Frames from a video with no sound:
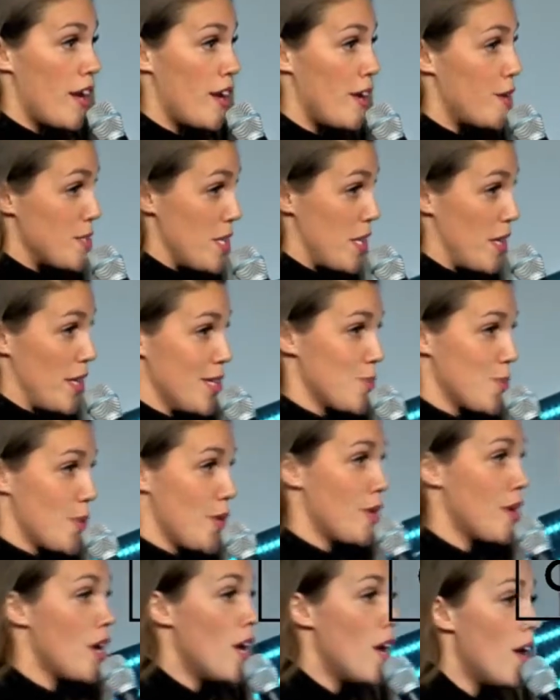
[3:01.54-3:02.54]
and I was like, that's
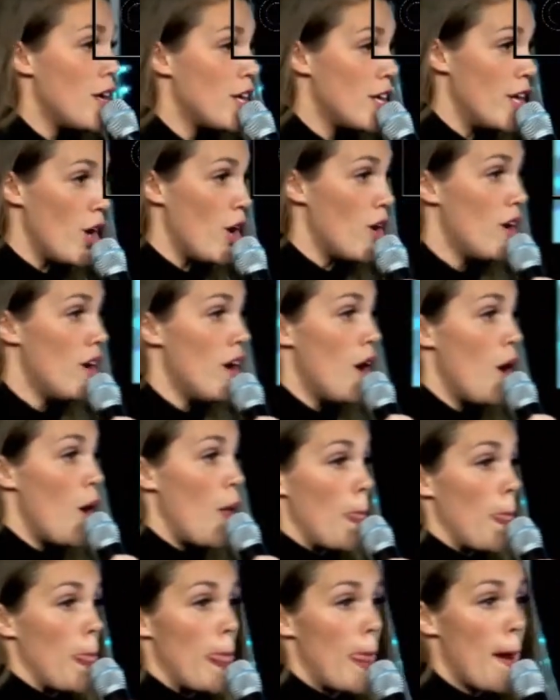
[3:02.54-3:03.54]
weird, you know.
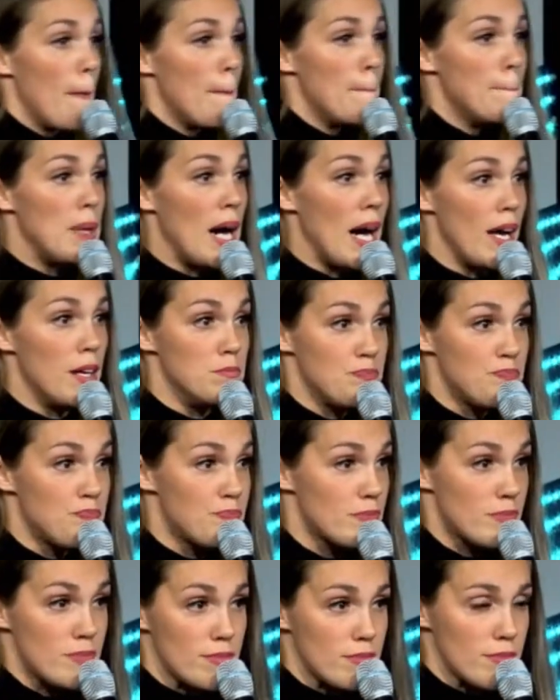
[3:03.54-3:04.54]
But
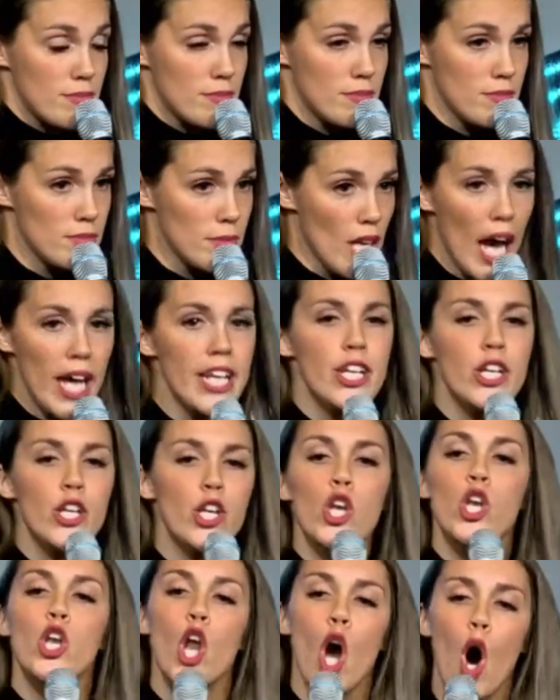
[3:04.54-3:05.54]
I didn't
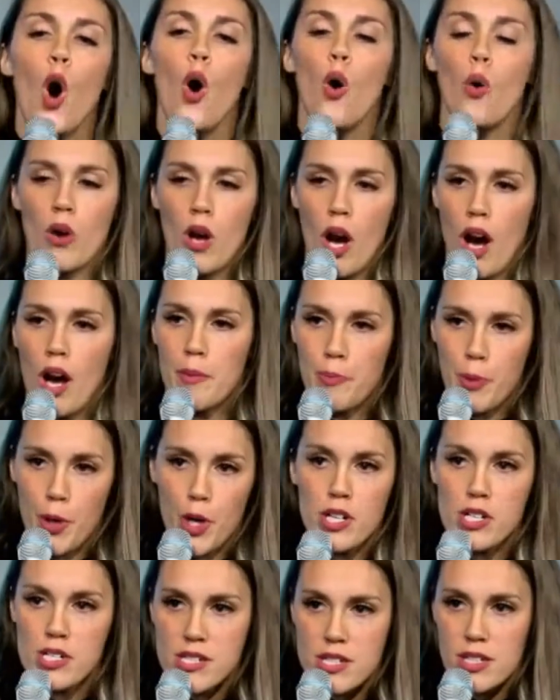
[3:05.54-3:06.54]
know God
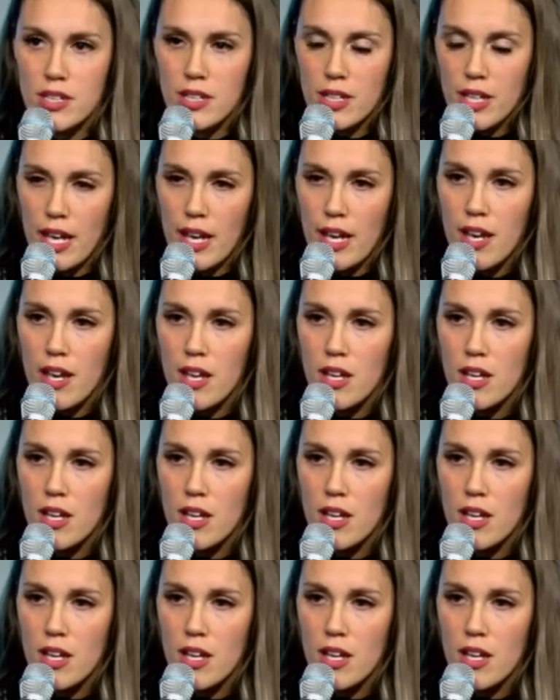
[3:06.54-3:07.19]
personally,